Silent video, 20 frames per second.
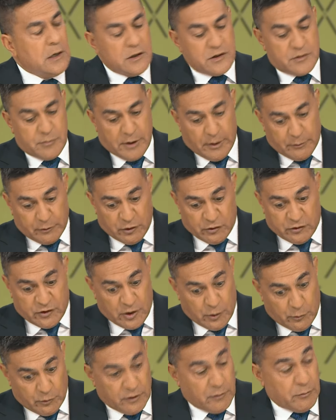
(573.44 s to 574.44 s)
to be able to
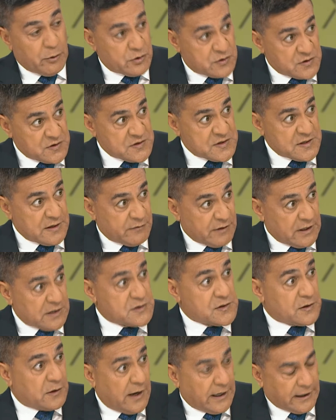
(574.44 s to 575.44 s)
deal with emergency
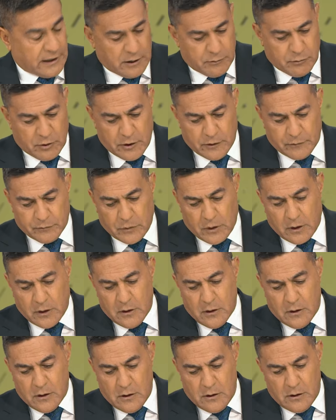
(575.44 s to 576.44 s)
events like Gabrielle.
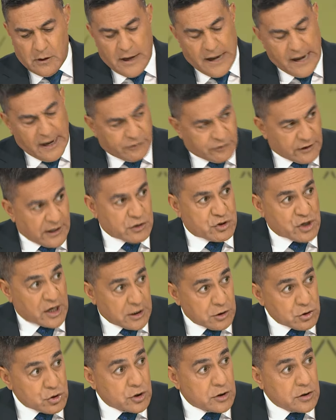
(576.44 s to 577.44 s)
Has that
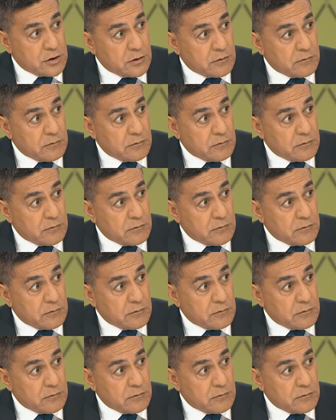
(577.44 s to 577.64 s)
changed?